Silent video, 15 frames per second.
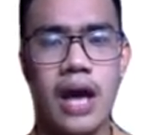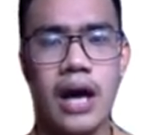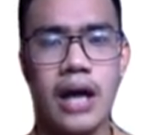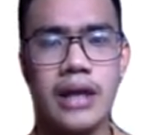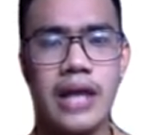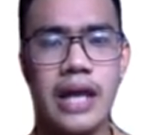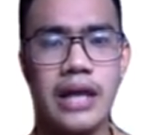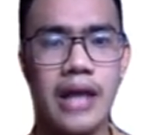
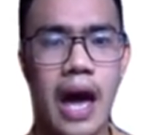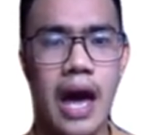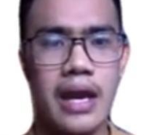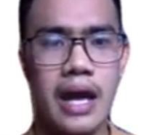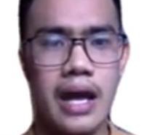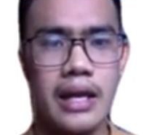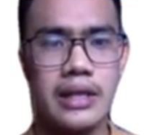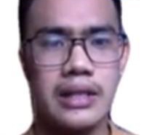data
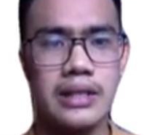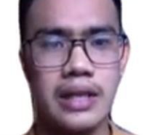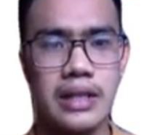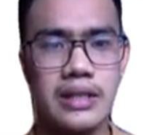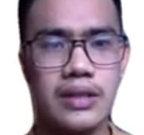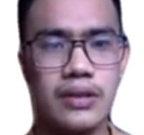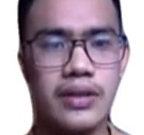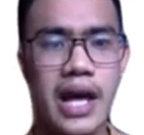
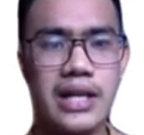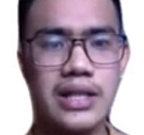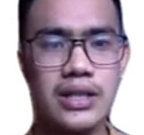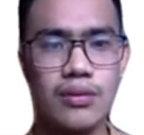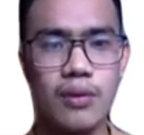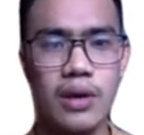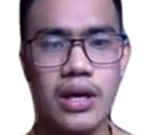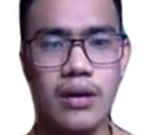analysis. So
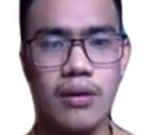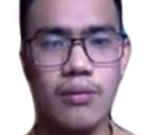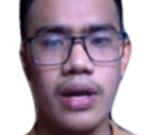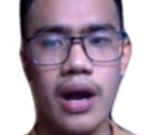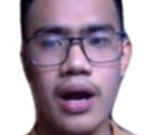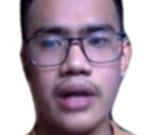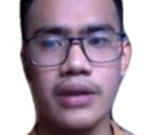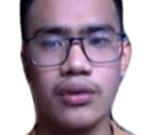next week
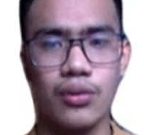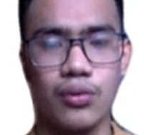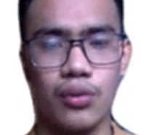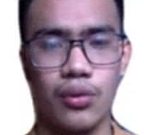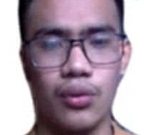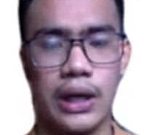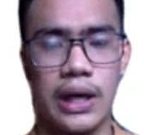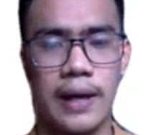we are
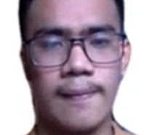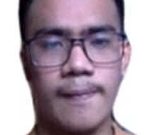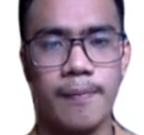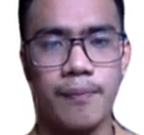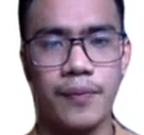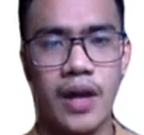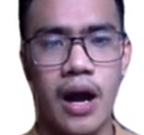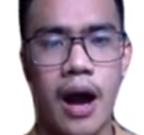to
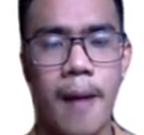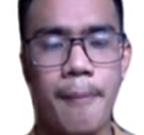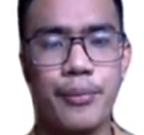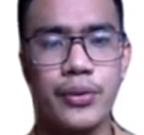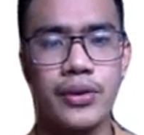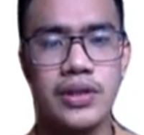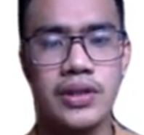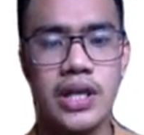
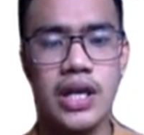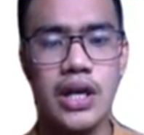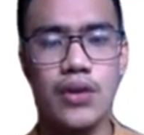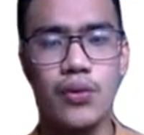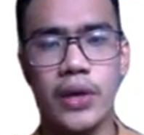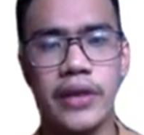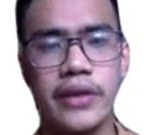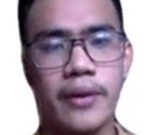
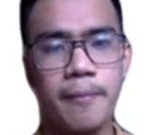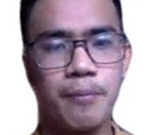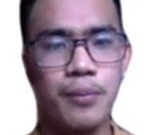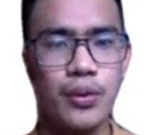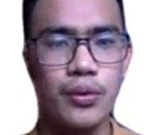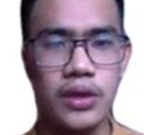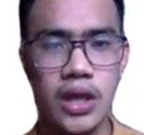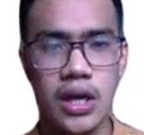proceed with
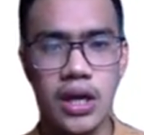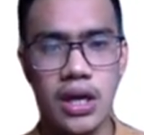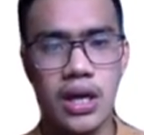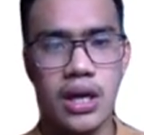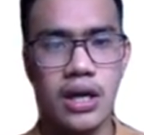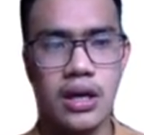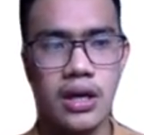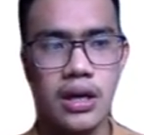
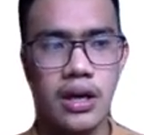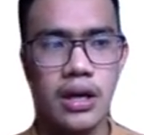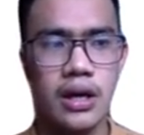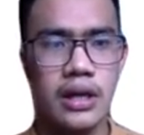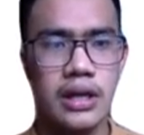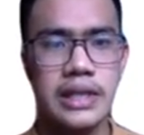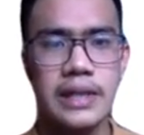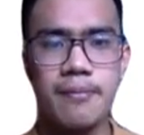computing
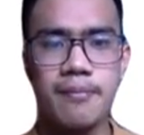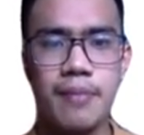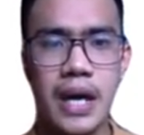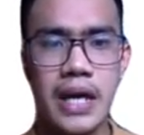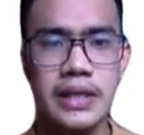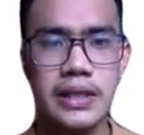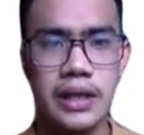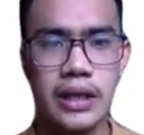some
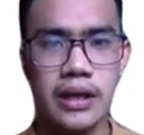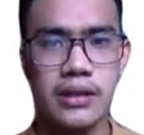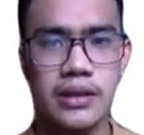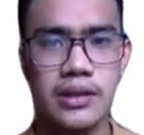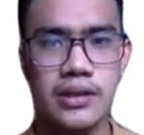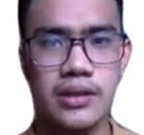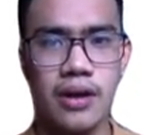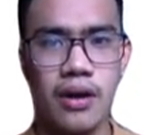
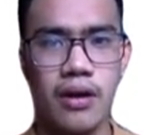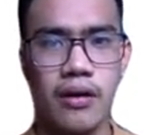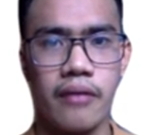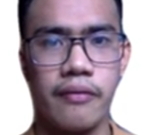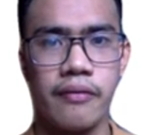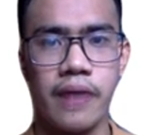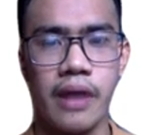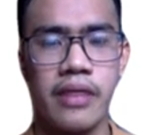basics
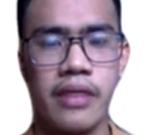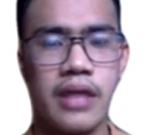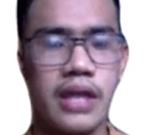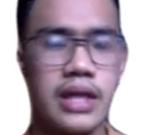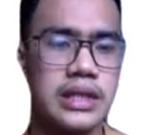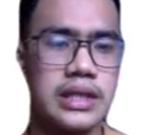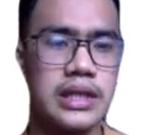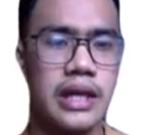of
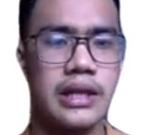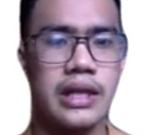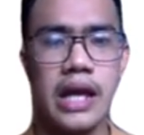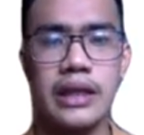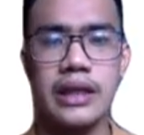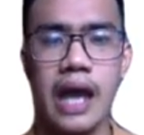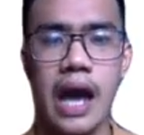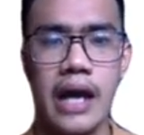this
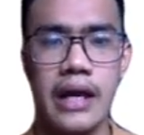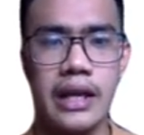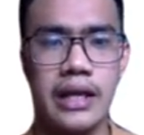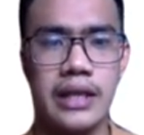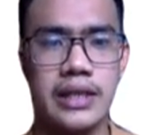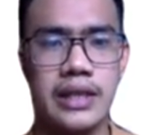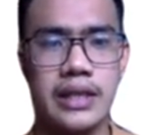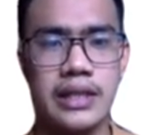data
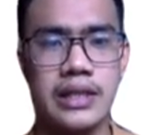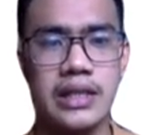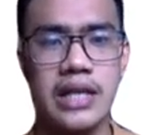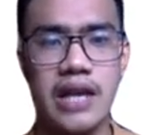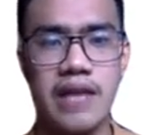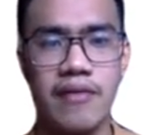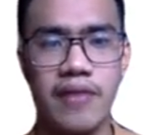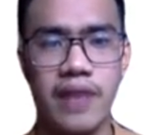analysis
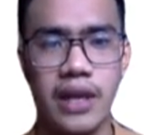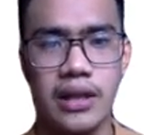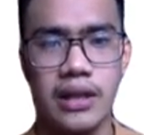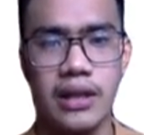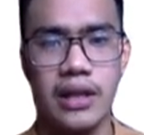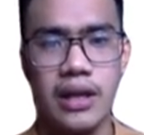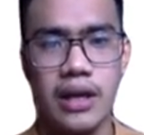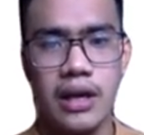
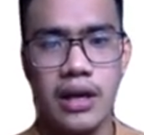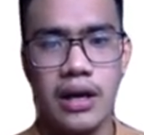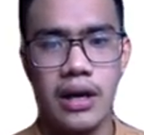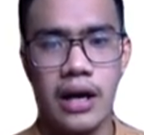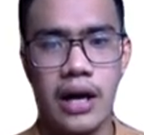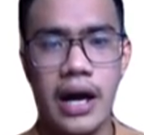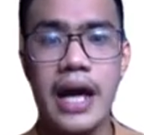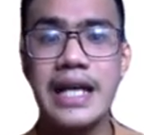given
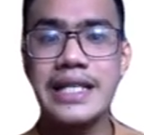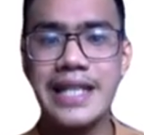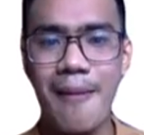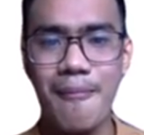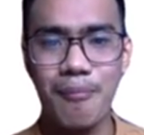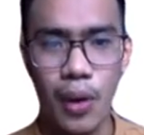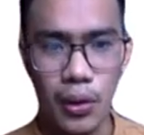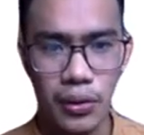
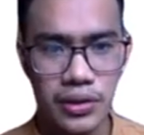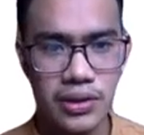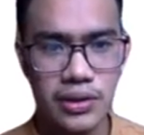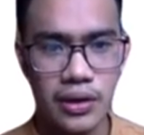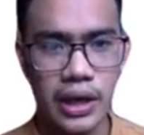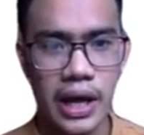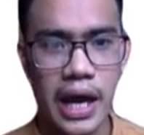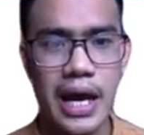examples.
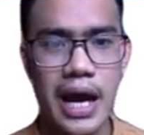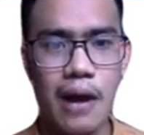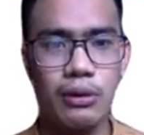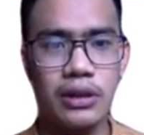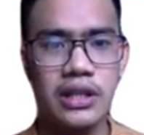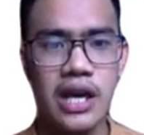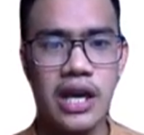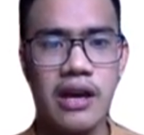Okay, I
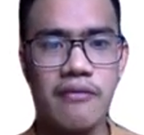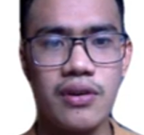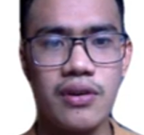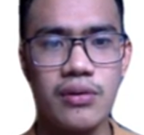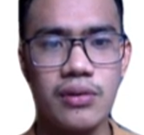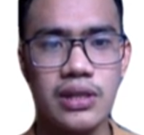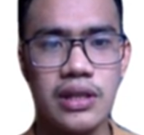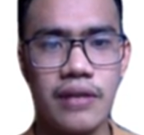will give
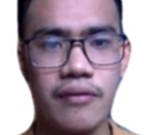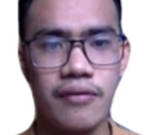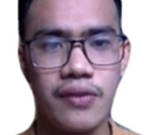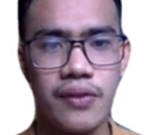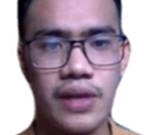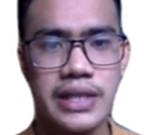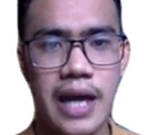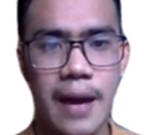some
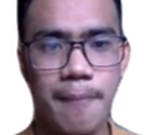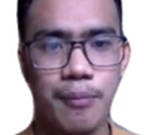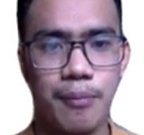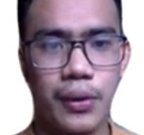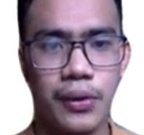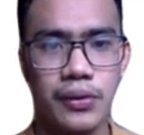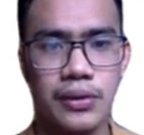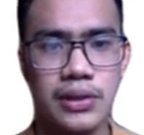few
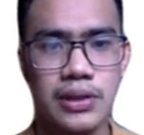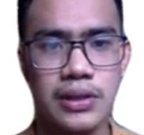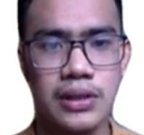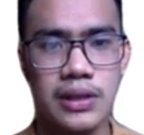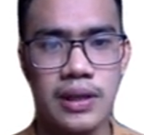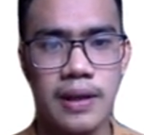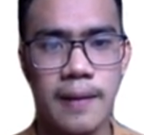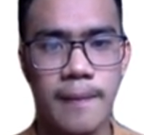
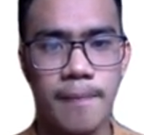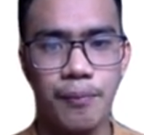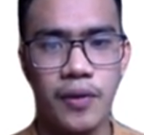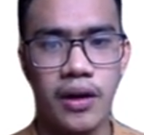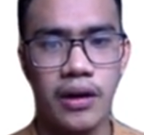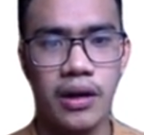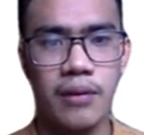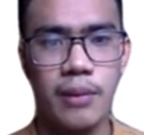examples
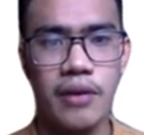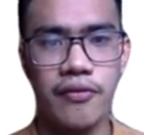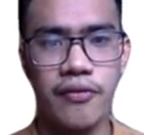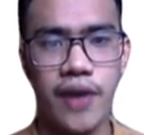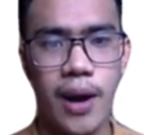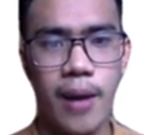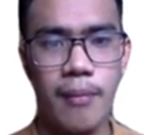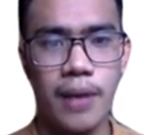coming
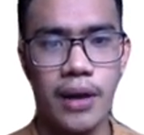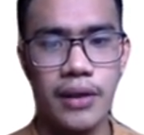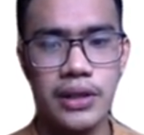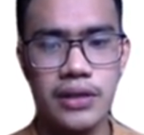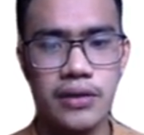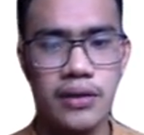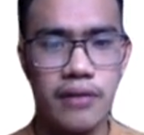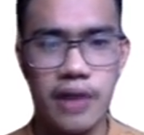from the
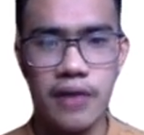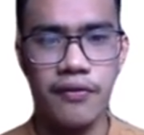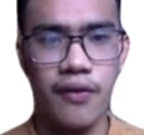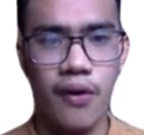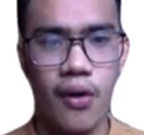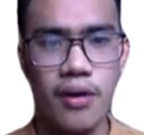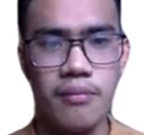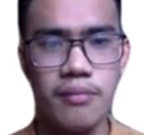survey
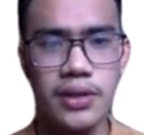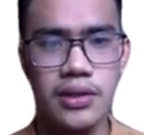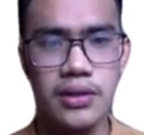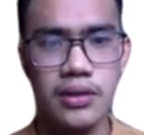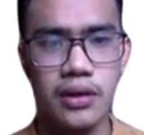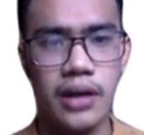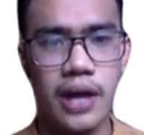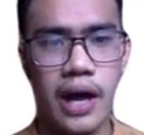
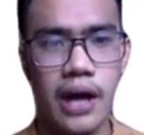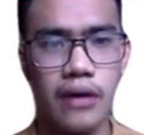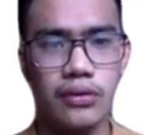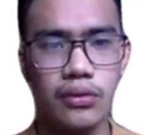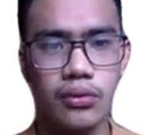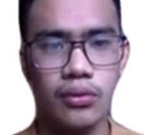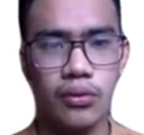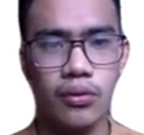forms on how
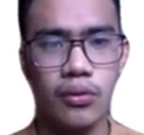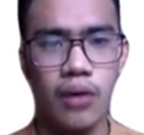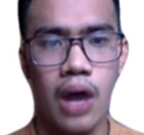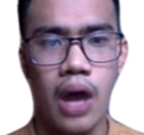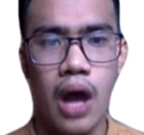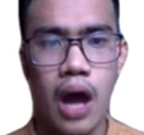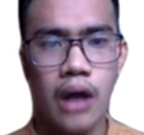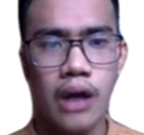to
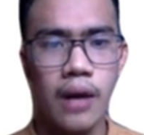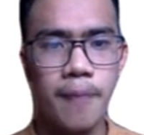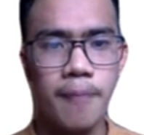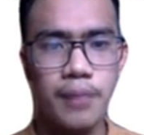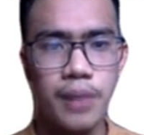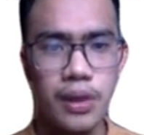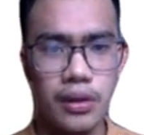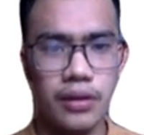
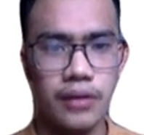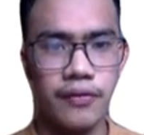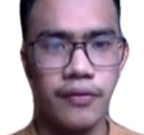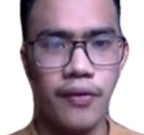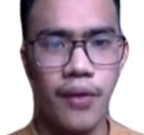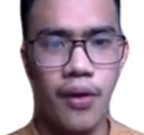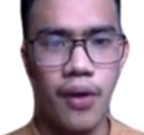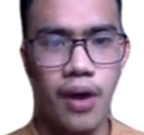compute
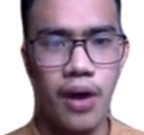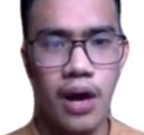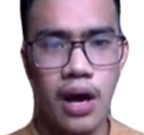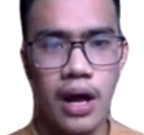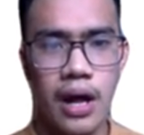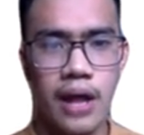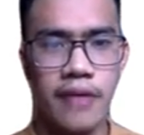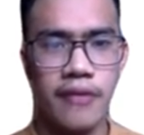for
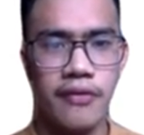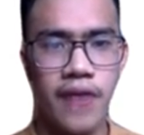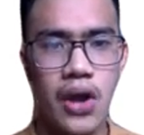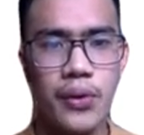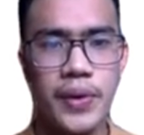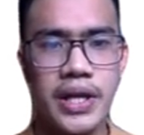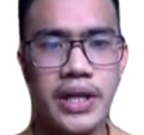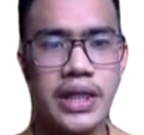the
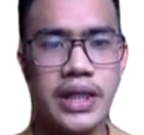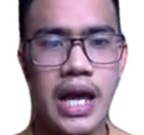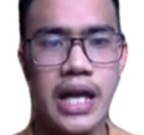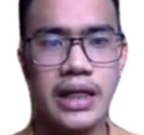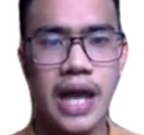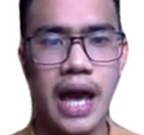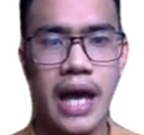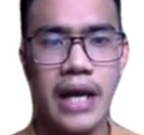following
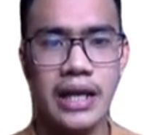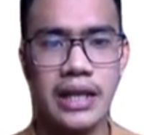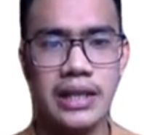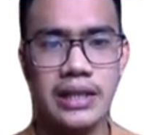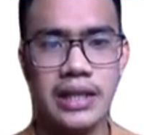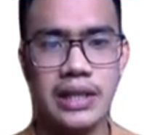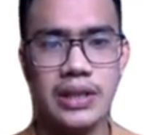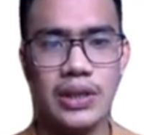data
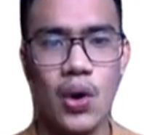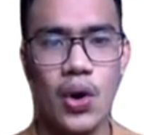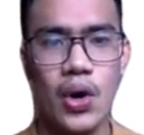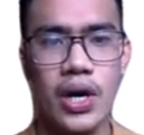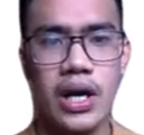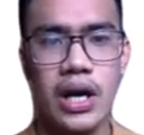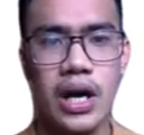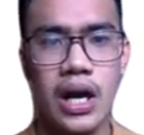analysis or